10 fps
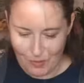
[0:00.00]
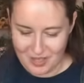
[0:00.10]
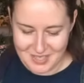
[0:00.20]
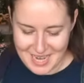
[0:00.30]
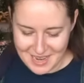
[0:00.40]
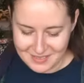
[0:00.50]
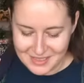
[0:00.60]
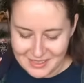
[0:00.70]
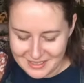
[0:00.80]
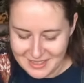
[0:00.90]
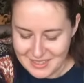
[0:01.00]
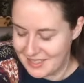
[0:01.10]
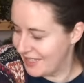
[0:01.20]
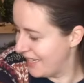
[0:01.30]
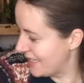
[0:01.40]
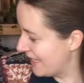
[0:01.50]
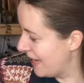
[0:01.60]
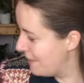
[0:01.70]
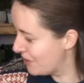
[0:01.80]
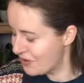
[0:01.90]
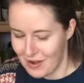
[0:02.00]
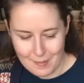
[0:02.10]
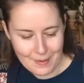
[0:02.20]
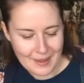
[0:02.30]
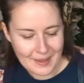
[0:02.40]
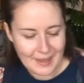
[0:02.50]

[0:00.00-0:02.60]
one down. So that's the Lemon Drop.